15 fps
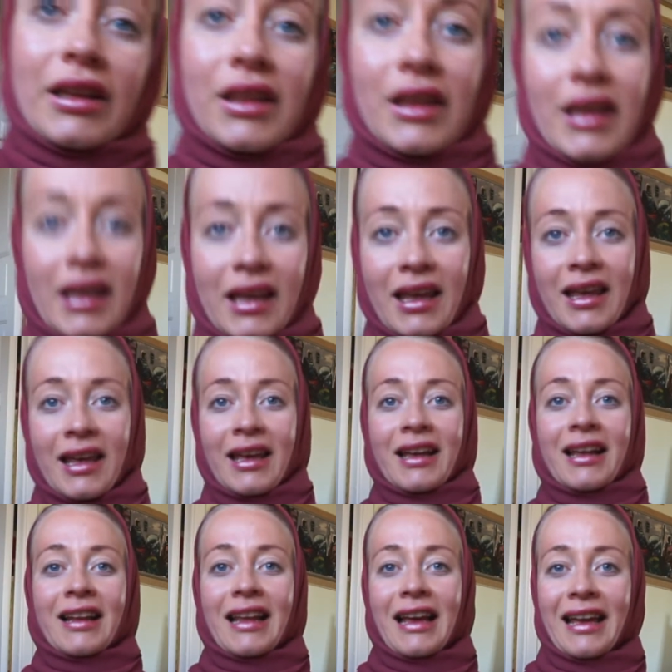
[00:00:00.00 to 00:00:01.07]
thing,
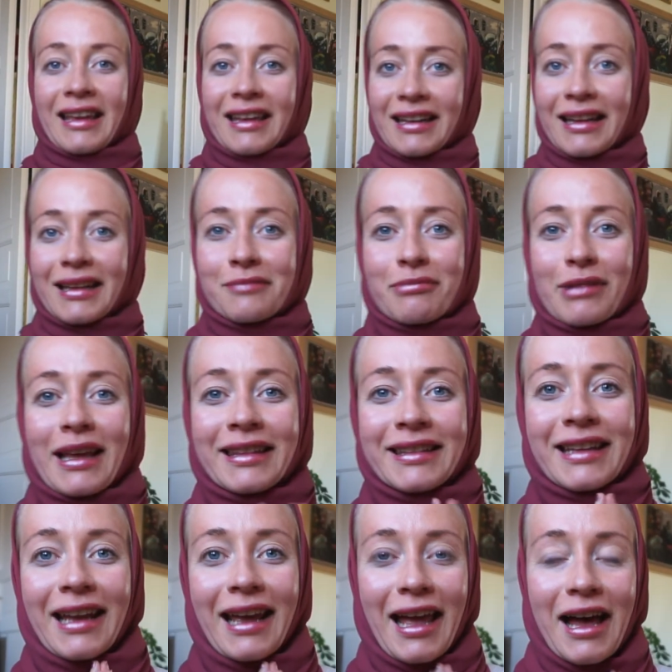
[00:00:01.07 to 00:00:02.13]
like another plant
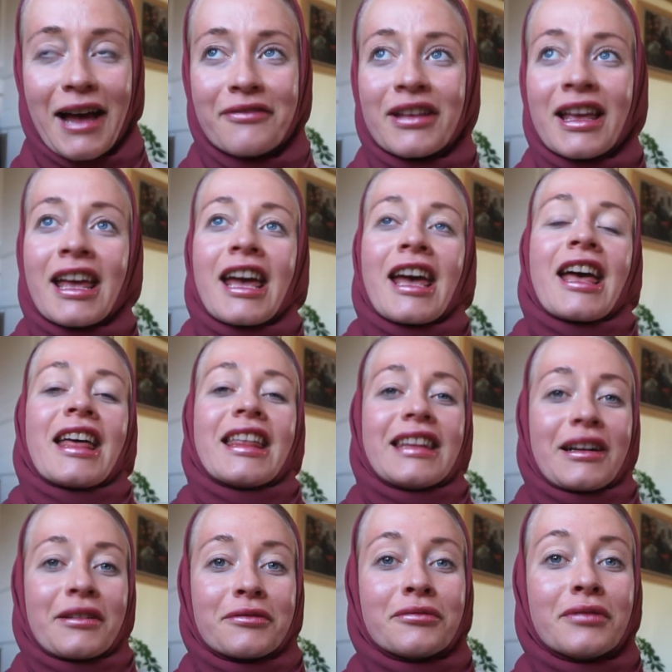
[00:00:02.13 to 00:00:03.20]
that I have
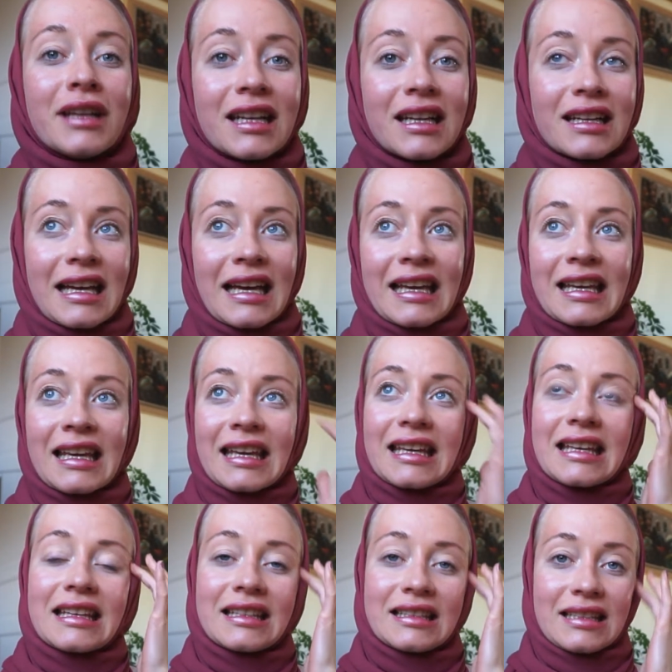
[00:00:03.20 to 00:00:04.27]
that I really like
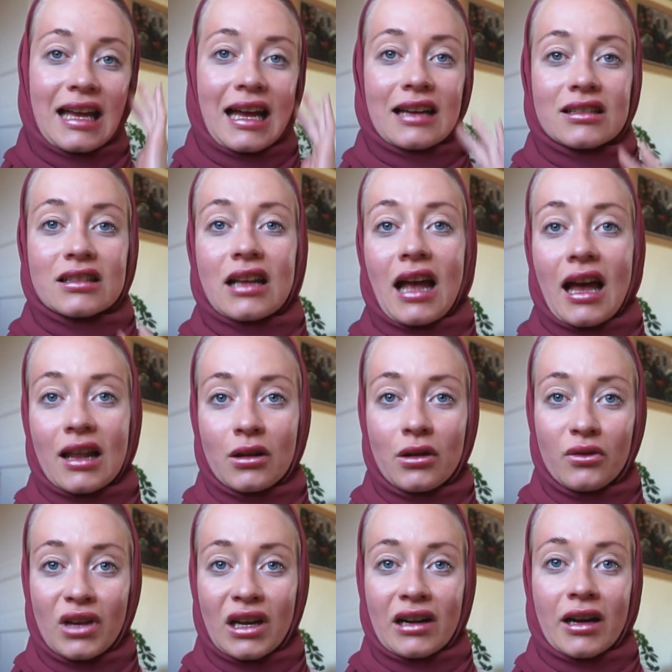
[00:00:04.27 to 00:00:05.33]
is actually
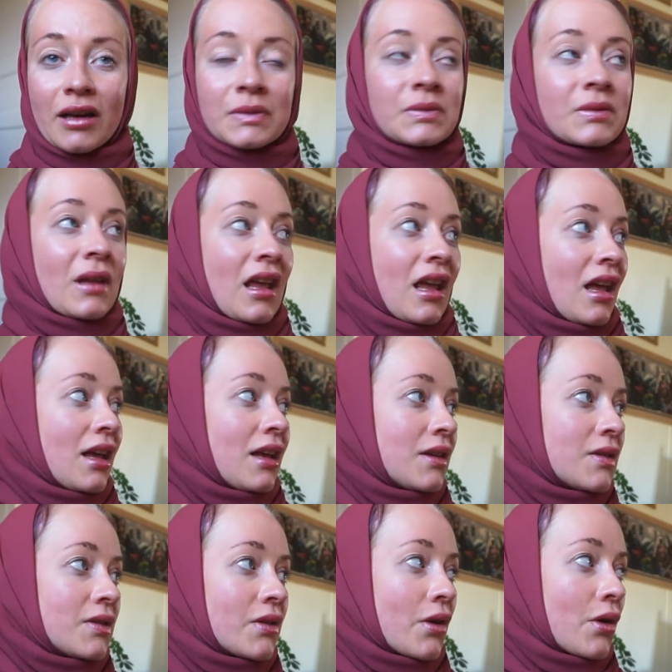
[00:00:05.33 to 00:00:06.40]
aloe vera.
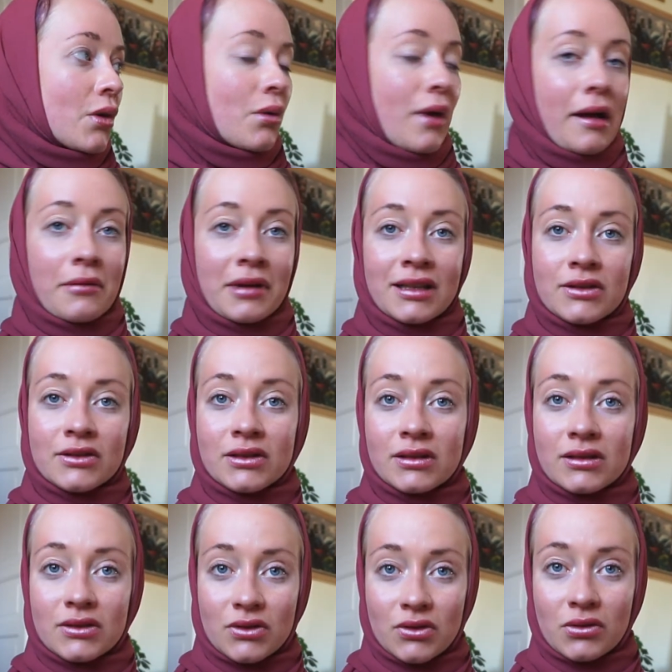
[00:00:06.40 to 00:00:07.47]
So I went on
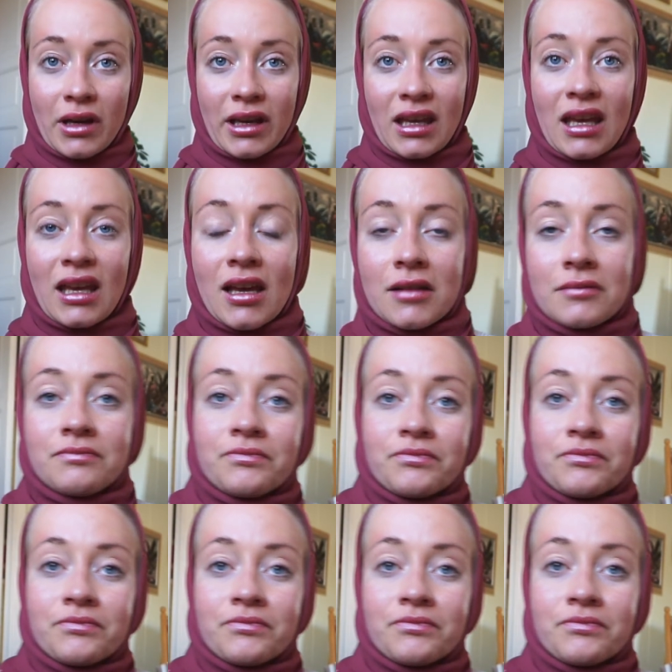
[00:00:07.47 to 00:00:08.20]
to IKEA